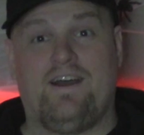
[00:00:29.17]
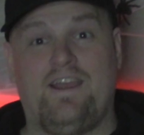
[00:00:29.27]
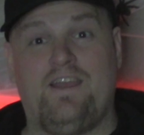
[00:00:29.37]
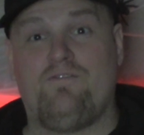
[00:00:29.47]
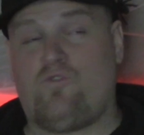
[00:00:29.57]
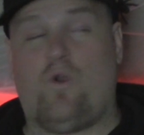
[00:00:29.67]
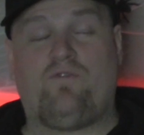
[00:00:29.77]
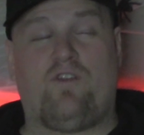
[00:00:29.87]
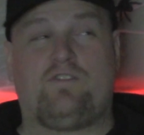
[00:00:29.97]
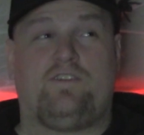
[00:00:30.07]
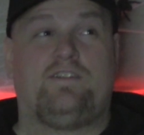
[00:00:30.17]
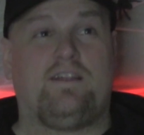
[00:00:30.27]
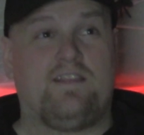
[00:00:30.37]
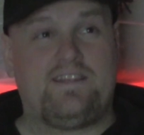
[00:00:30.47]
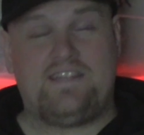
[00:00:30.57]
I have, quite frankly, not
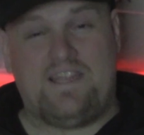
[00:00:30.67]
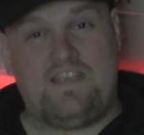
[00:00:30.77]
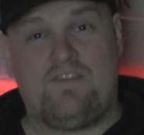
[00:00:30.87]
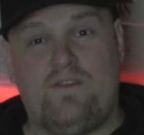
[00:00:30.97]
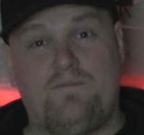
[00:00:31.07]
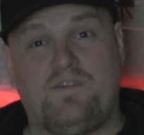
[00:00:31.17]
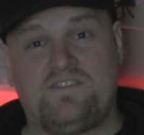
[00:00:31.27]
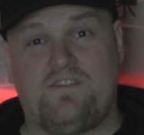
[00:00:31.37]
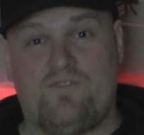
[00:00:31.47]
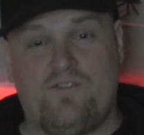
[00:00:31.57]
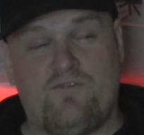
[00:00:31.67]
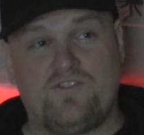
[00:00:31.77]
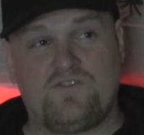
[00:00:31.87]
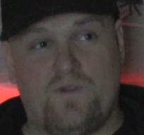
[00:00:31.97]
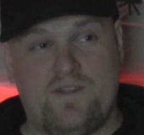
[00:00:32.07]
liked any of them except for the
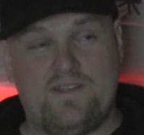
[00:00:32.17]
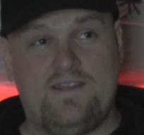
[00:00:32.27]
first one.